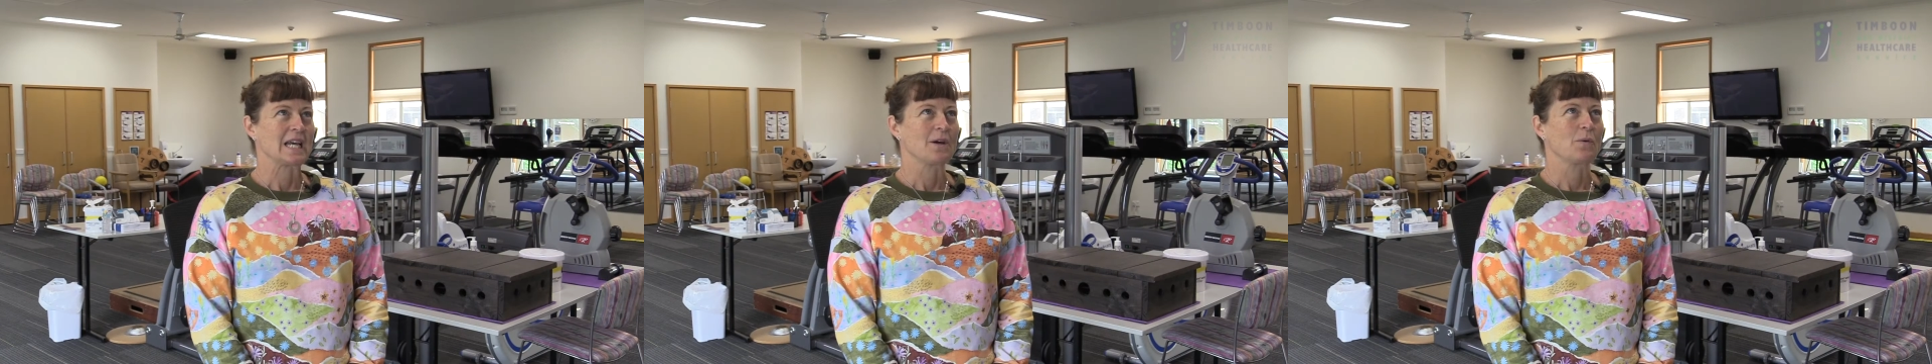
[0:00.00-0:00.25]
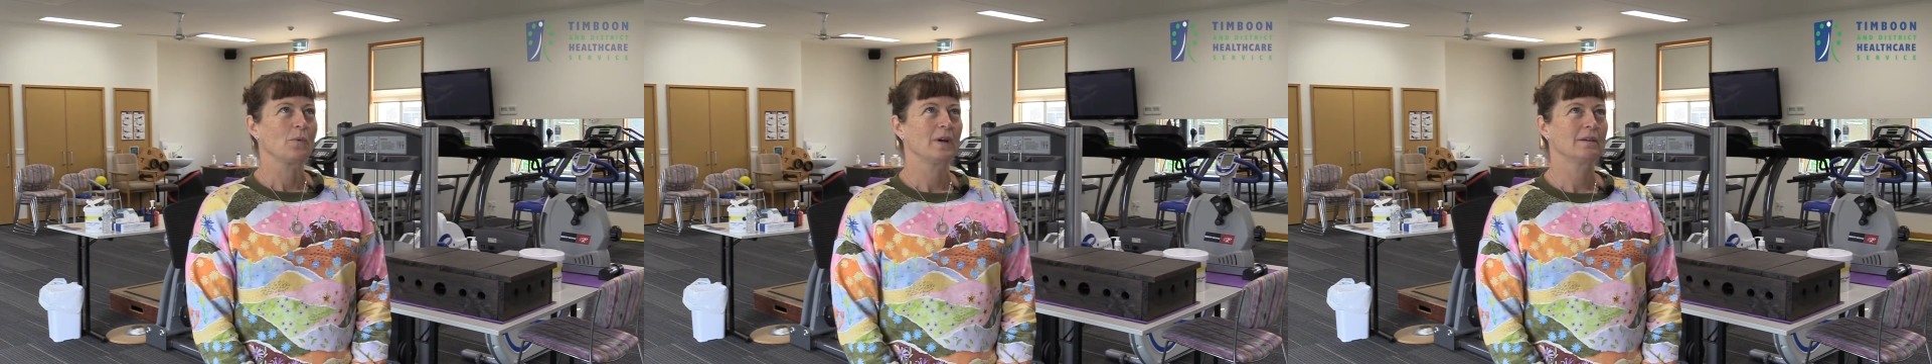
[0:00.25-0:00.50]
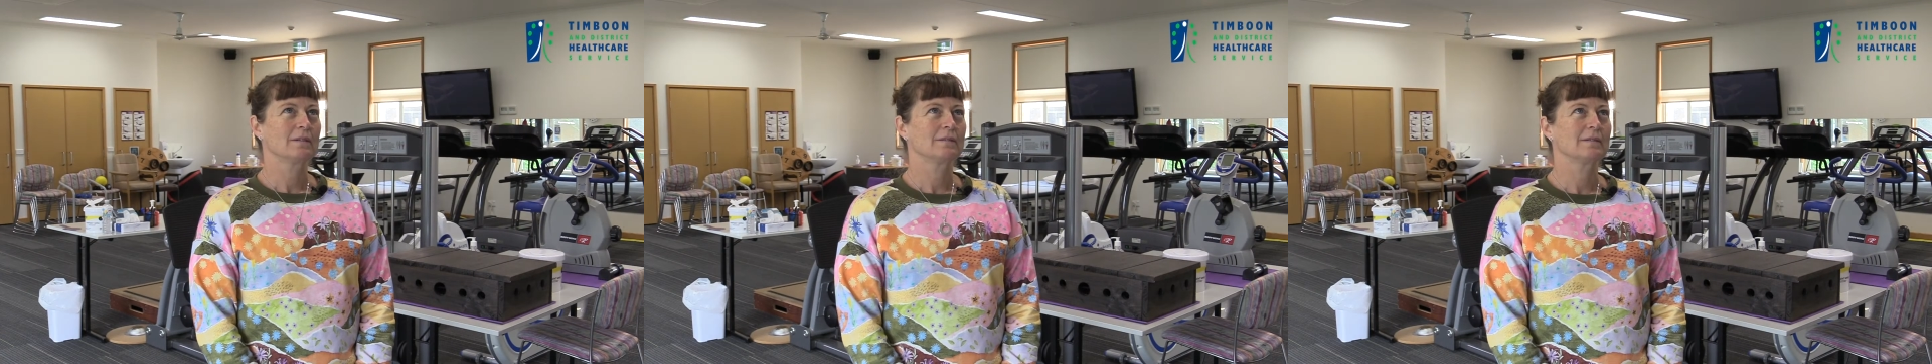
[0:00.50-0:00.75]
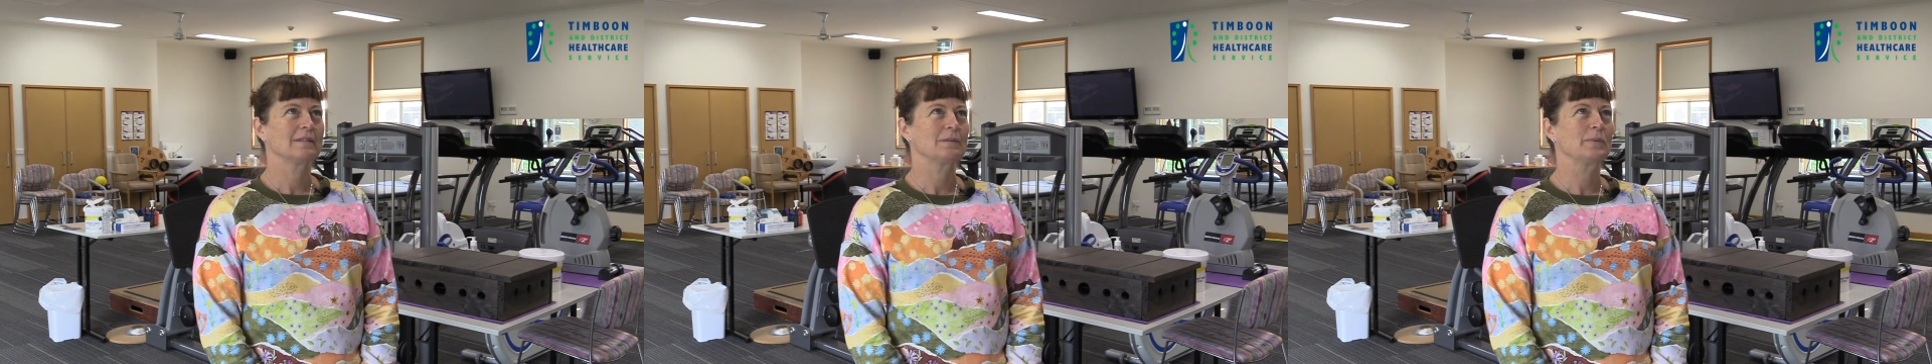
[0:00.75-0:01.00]

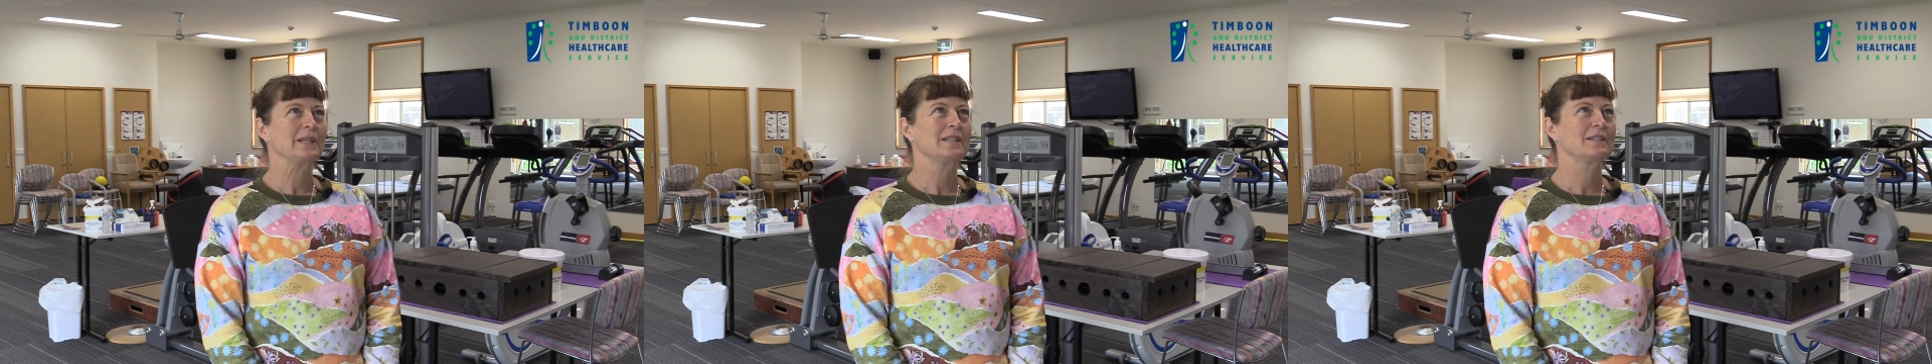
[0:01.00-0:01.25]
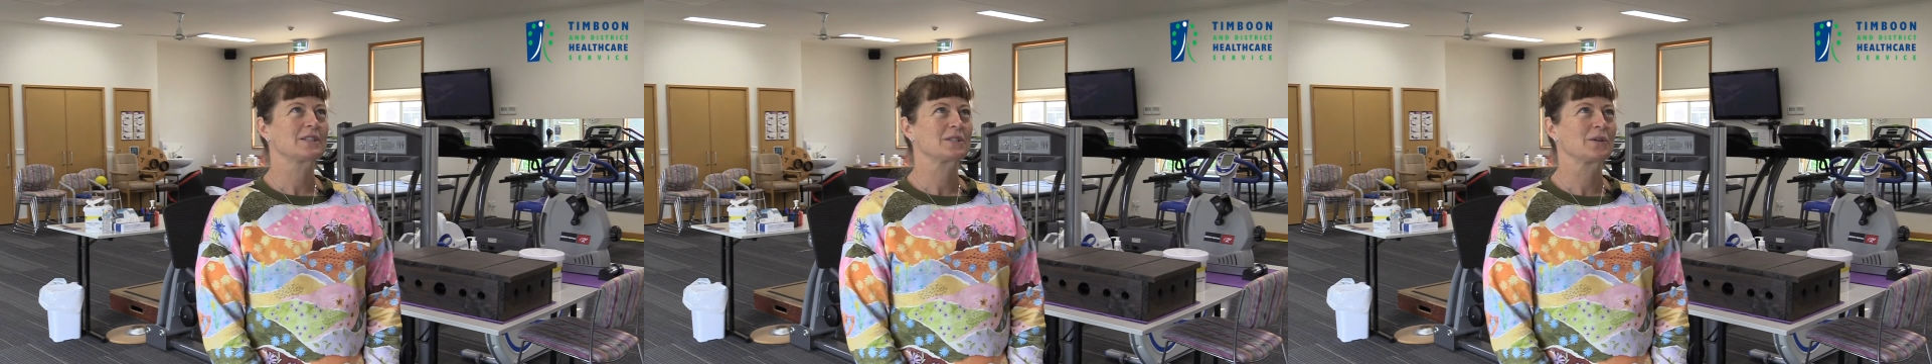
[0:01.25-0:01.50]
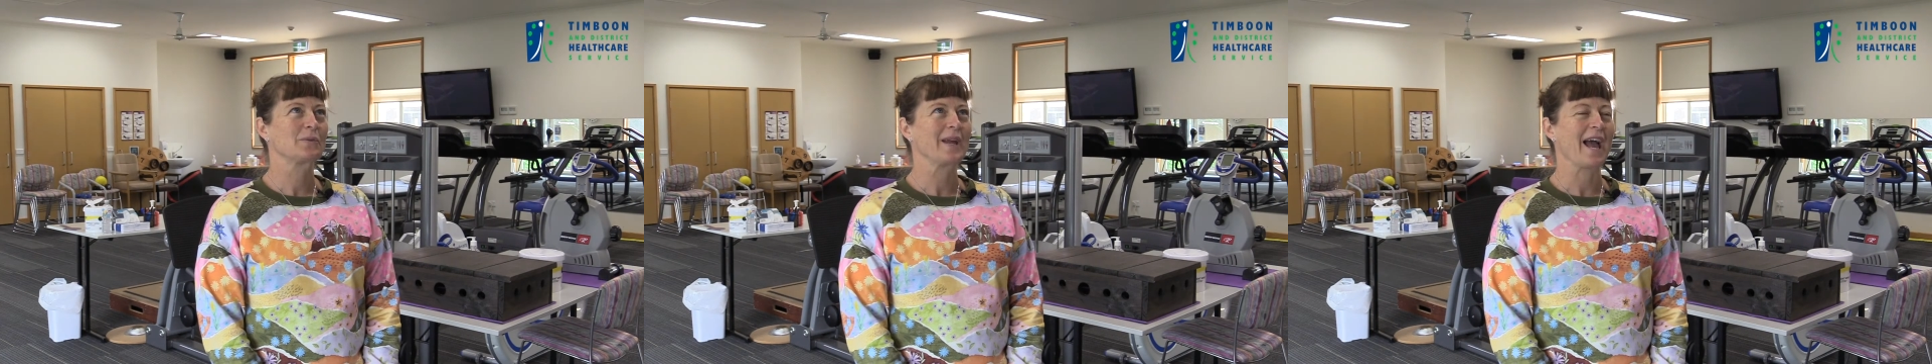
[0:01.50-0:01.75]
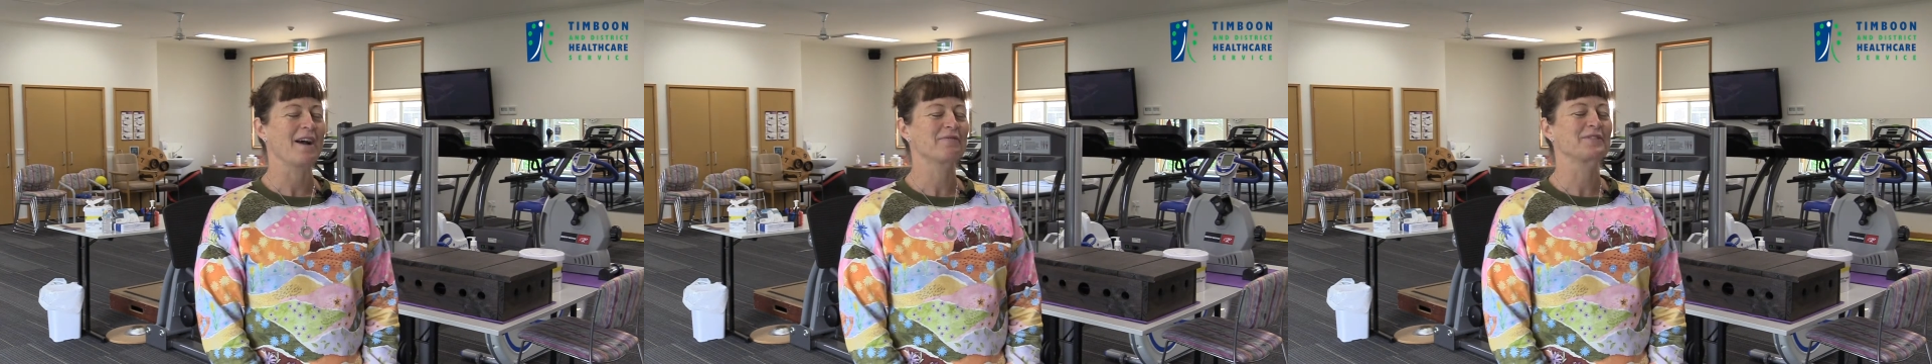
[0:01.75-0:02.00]
Well,
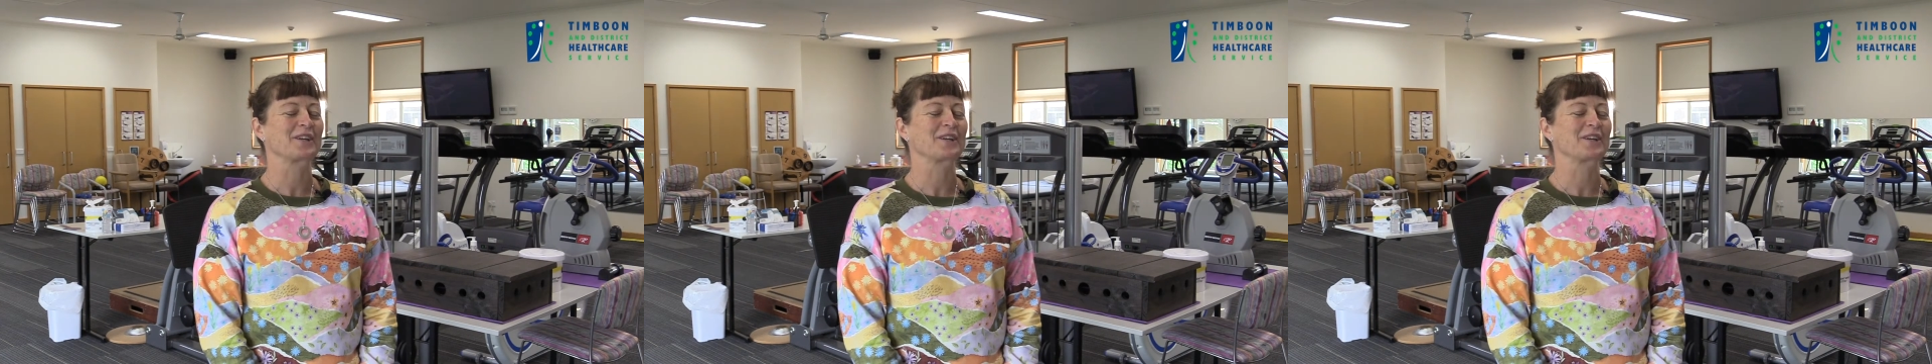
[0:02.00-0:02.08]
we have